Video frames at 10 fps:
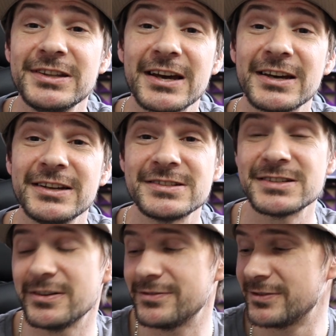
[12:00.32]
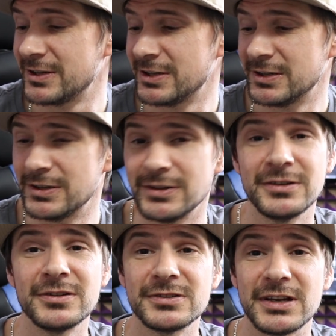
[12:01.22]
in that kind of stuff.
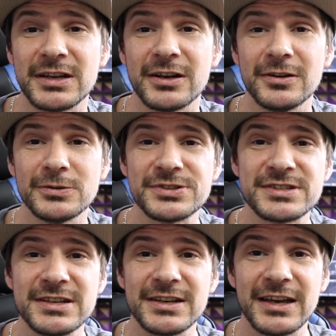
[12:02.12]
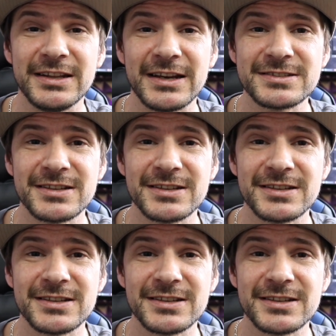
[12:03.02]
Take care. We'll see you again next